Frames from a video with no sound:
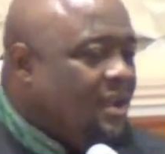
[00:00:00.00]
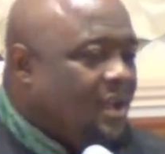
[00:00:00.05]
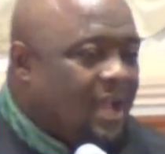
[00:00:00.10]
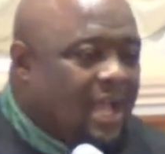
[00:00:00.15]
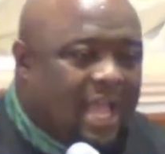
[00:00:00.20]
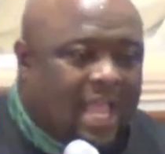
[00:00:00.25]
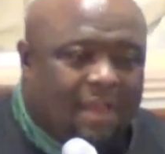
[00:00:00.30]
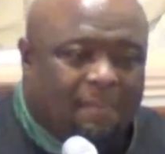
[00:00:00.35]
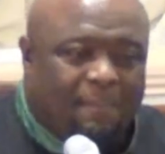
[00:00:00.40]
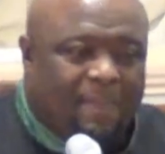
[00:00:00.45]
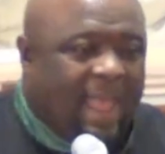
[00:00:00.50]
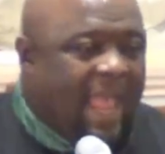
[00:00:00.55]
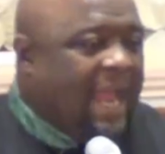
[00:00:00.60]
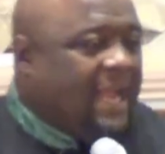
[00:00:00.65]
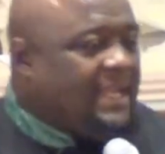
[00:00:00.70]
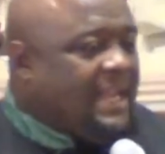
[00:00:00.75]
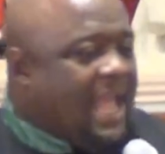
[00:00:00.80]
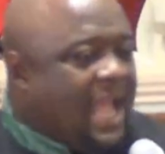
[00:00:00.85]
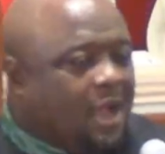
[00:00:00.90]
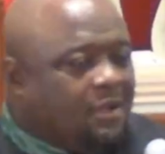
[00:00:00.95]
I have
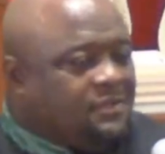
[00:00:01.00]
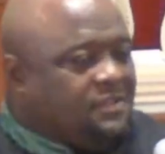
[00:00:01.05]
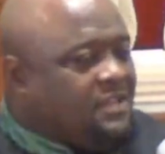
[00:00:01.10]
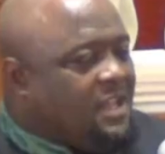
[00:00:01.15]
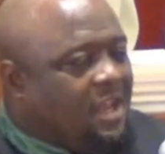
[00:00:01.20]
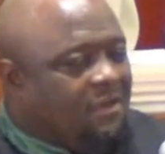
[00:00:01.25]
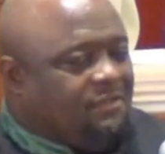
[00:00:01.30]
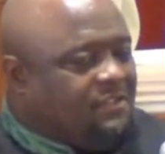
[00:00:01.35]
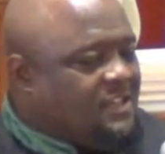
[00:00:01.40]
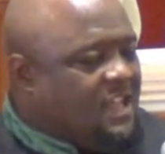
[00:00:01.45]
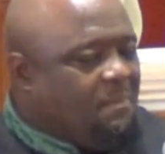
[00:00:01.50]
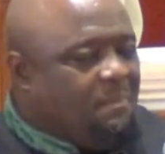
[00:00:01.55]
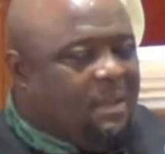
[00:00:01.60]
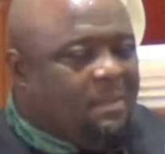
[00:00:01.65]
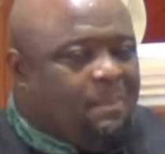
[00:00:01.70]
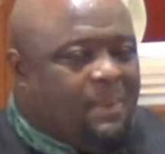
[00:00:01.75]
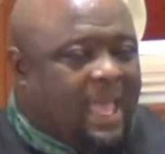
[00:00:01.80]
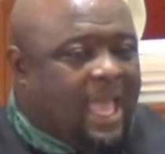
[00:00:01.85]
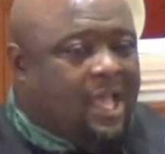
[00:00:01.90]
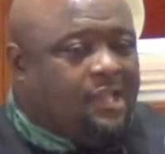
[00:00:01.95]
packed houses ever since I've
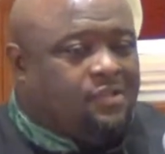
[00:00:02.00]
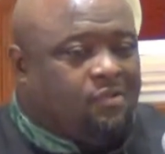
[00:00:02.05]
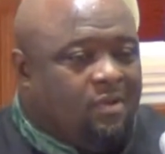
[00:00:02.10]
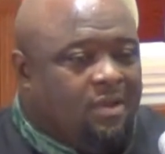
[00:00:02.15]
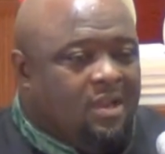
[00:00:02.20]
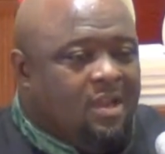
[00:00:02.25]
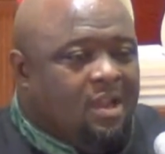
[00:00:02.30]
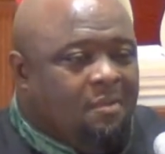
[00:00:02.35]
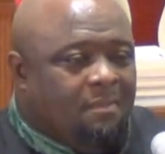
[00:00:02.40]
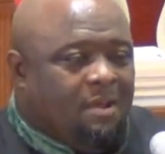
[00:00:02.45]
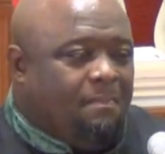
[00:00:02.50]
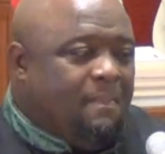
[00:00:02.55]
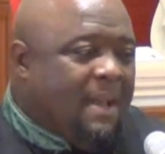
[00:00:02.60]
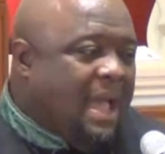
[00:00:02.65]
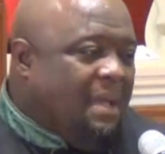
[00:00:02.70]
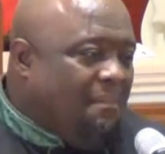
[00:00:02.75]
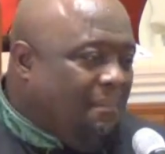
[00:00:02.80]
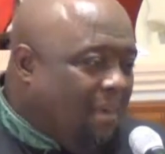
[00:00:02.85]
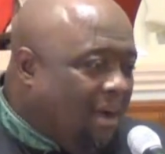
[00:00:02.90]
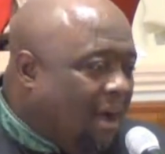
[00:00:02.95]
been pastoring. But
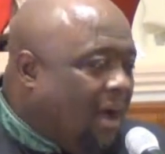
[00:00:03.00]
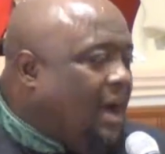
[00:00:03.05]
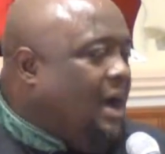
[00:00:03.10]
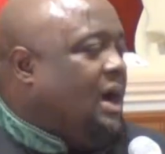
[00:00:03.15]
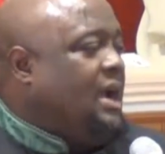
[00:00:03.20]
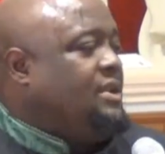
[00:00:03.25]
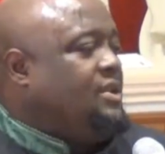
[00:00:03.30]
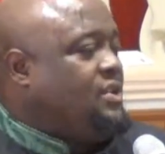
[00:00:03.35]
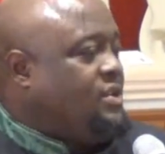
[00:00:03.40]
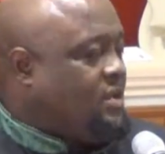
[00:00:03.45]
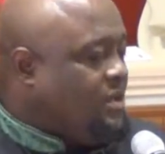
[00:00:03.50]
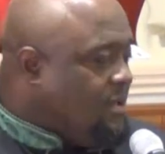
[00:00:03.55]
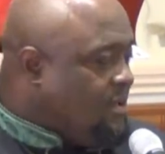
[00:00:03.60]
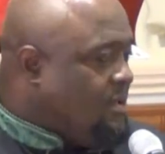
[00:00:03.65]
by March,